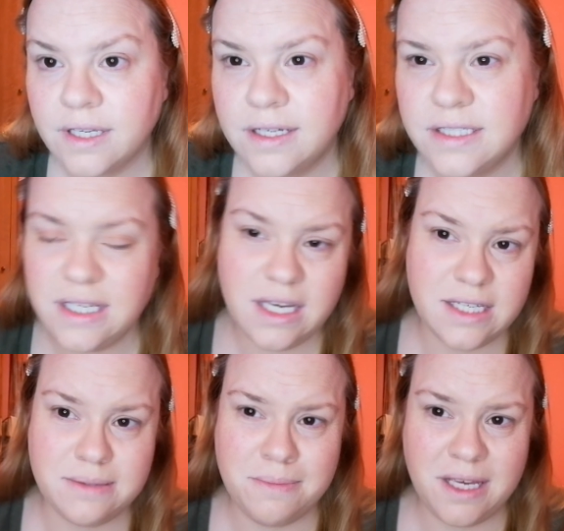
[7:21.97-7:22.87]
See,
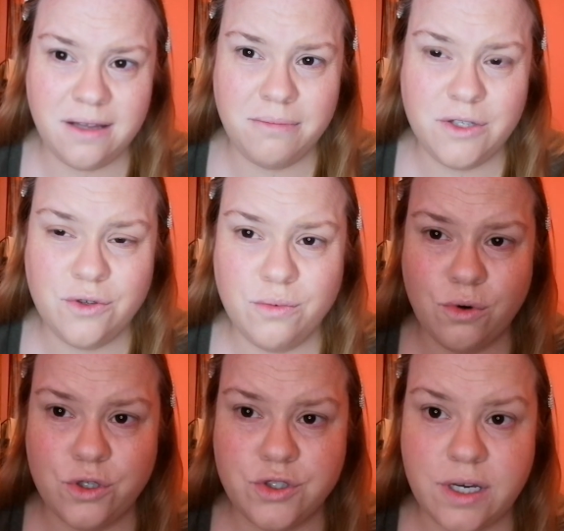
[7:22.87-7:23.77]
it's making me too
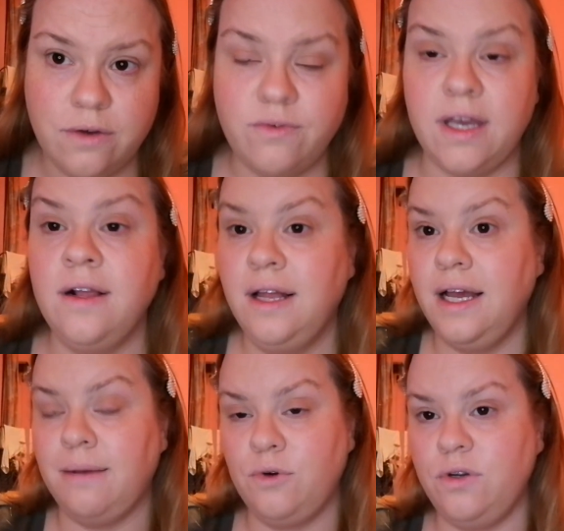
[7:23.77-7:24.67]
washed out. Right,
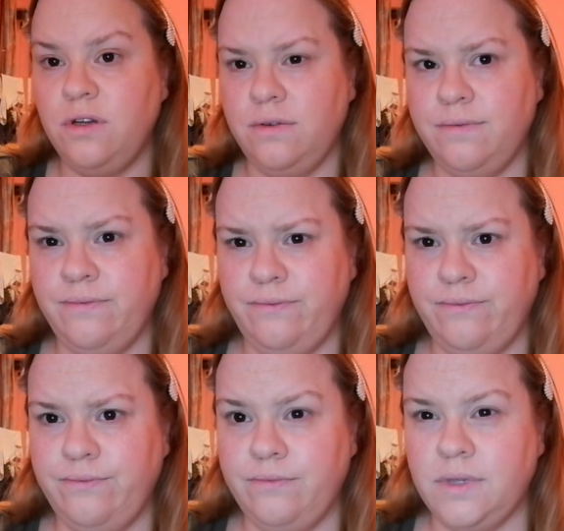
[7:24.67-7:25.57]
I'm going to...
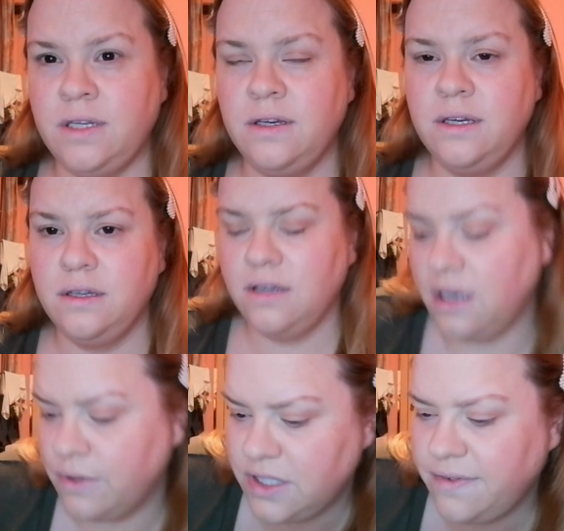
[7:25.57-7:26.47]

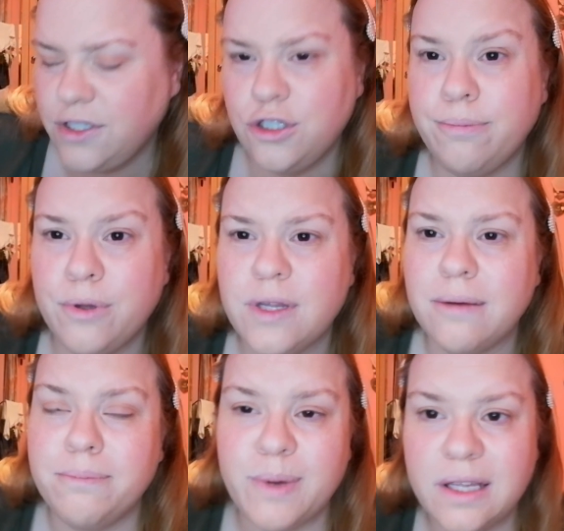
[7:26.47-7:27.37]
I wonder if I should put
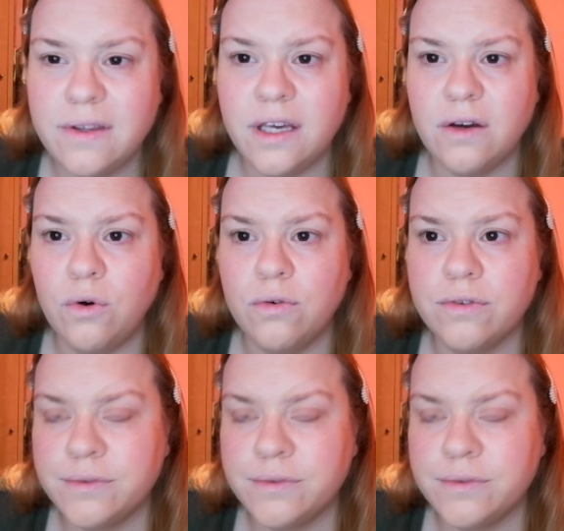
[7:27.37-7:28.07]
that big light off.